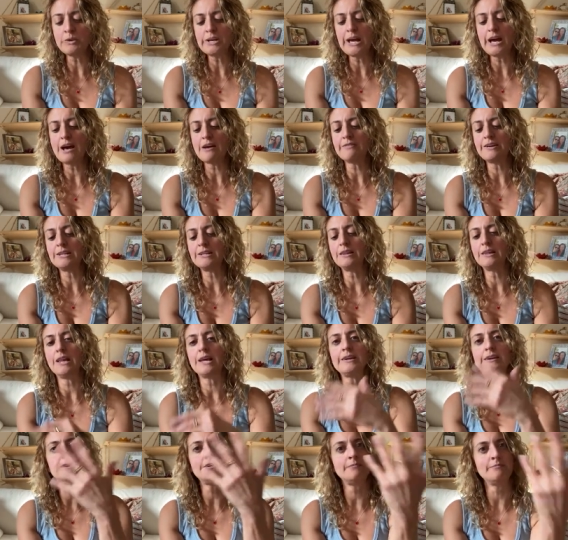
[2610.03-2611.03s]
We have
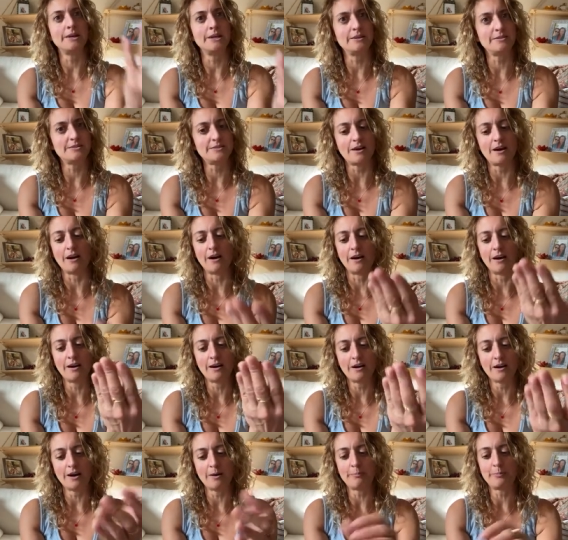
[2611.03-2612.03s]
enlightenment.
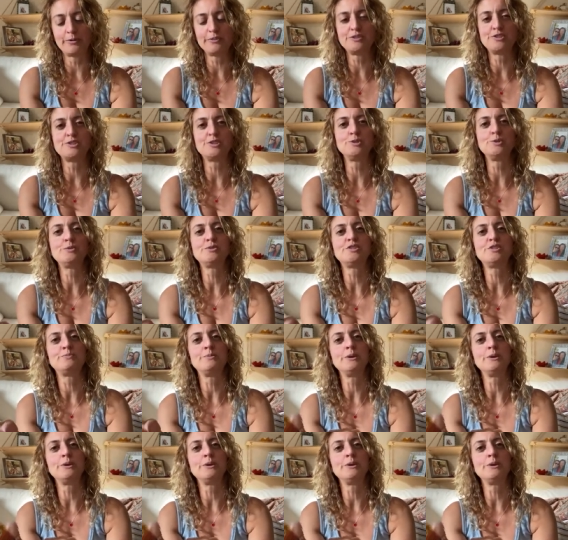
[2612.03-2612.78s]
Pursue